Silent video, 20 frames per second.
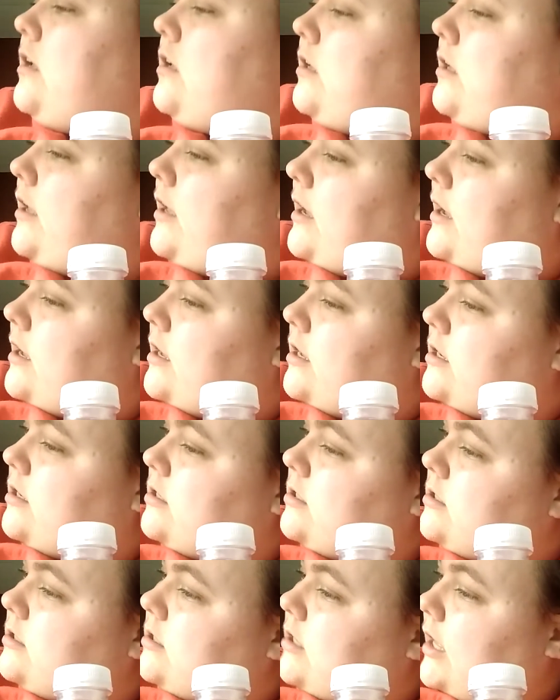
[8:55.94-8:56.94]
yeah,
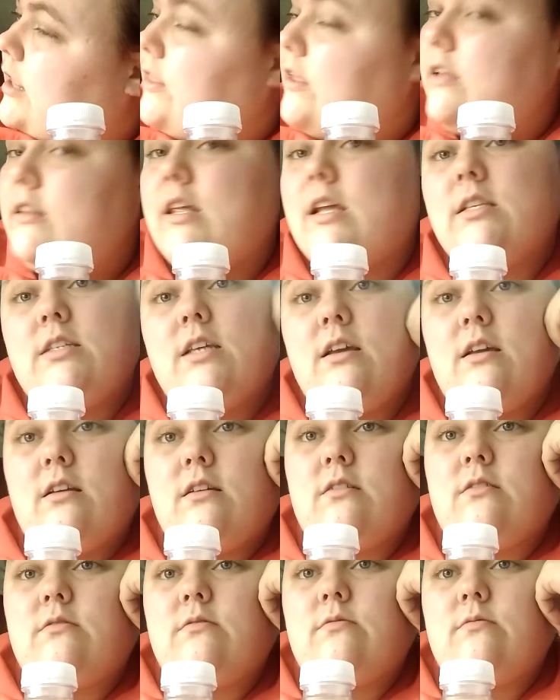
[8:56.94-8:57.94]
I think that's it.
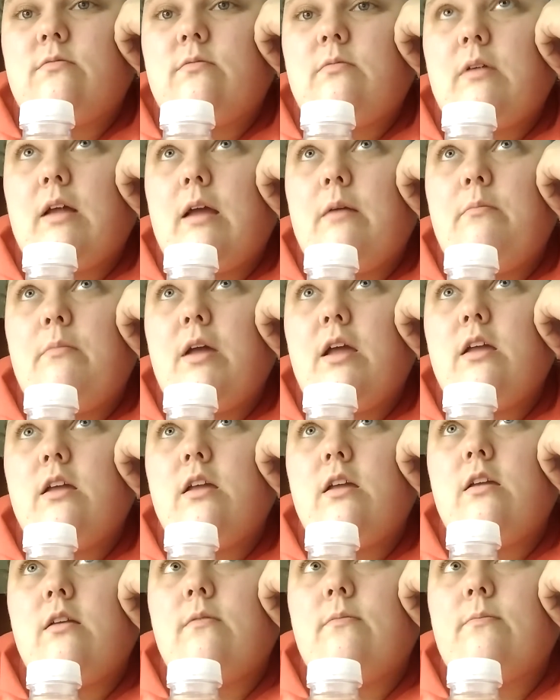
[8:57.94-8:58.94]
I met
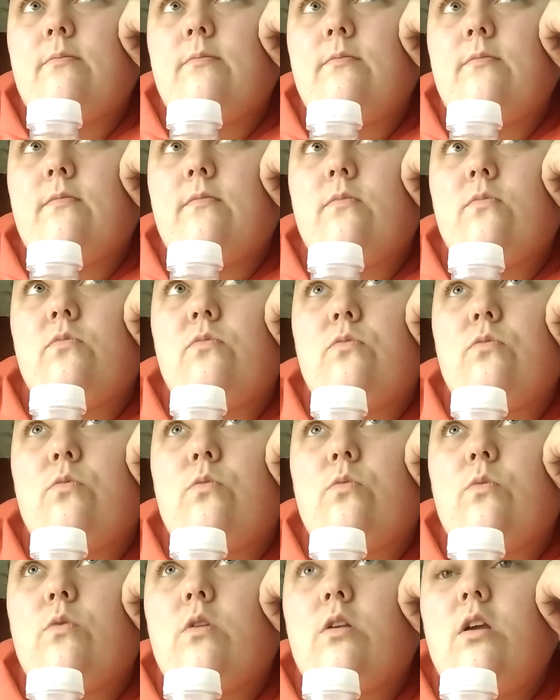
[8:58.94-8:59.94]
him.
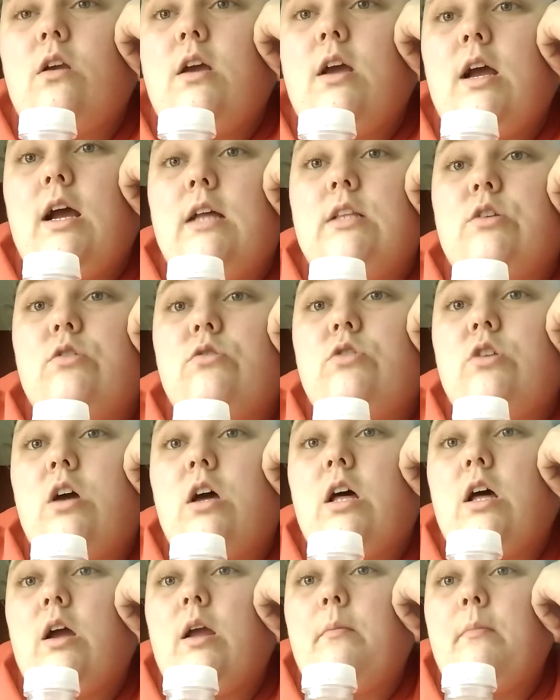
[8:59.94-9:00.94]
I told y'all
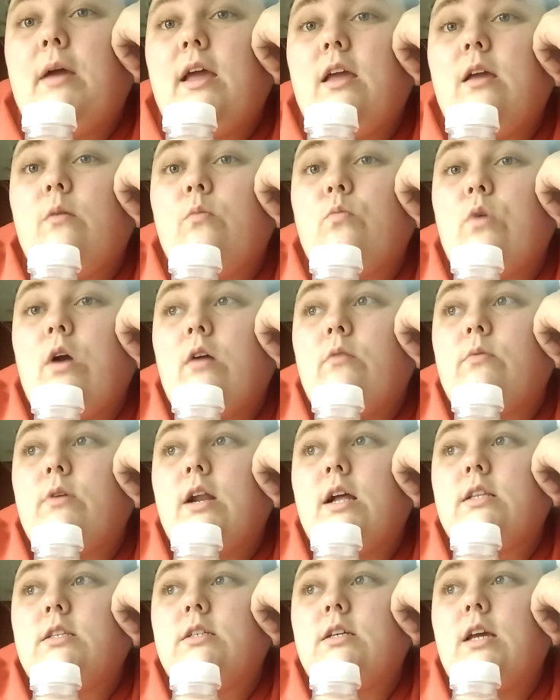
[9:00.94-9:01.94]
how I met him, why we're
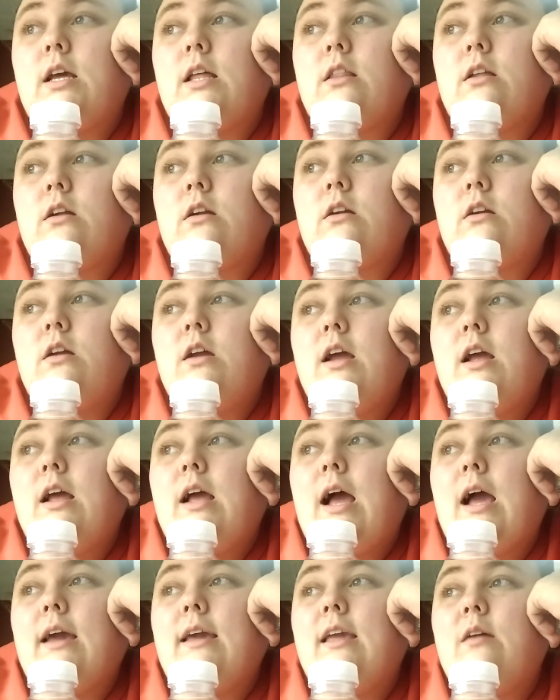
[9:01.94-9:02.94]
not together.
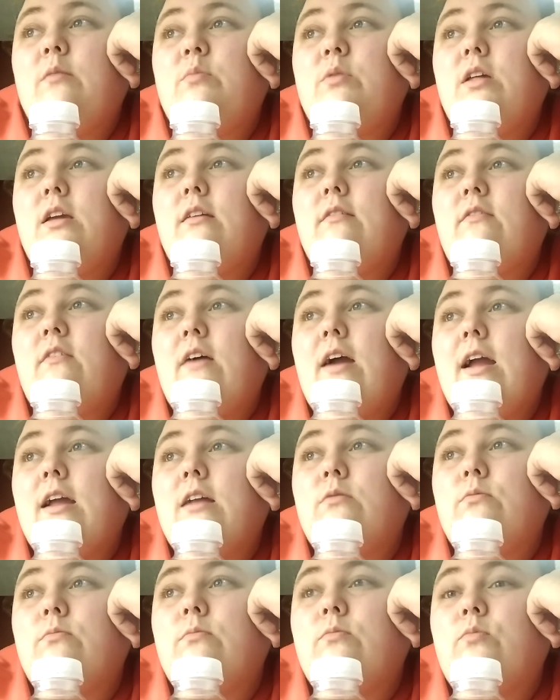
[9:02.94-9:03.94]
I can't believe
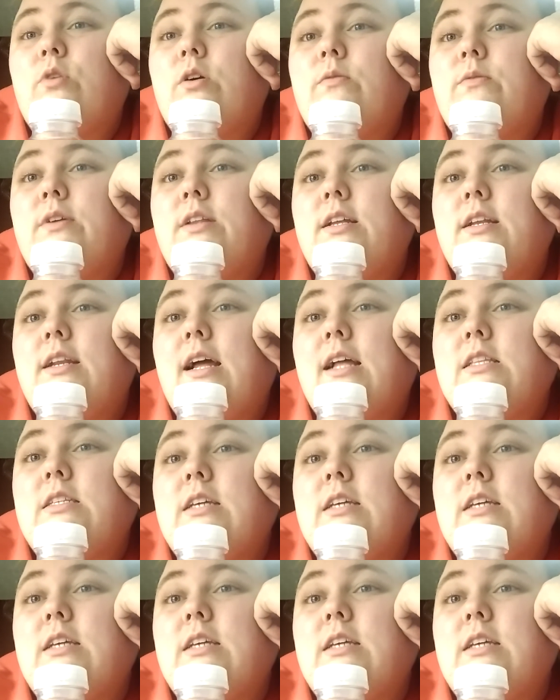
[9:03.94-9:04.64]
we're really not